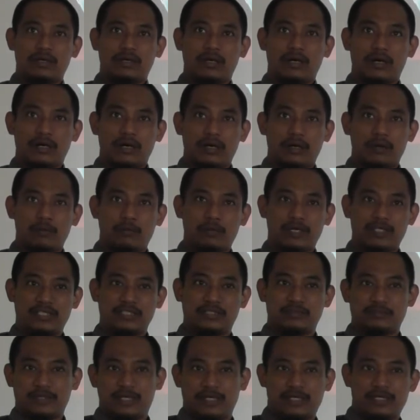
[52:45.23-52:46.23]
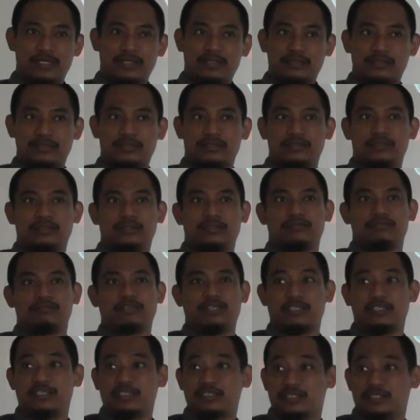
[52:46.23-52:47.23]
what is my
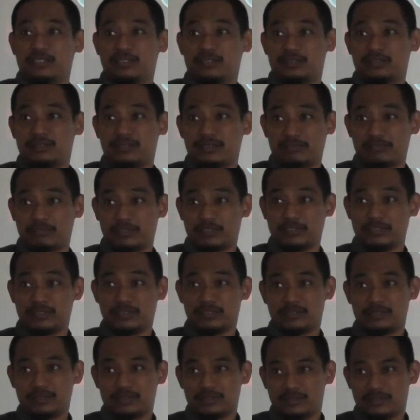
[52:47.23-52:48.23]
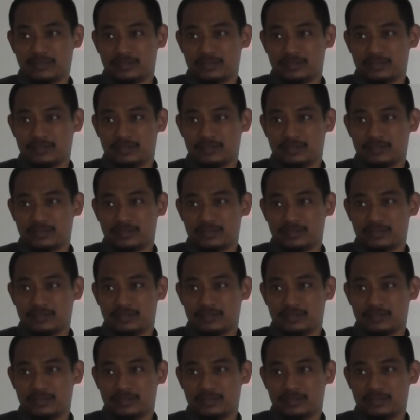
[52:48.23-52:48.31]
validation reference.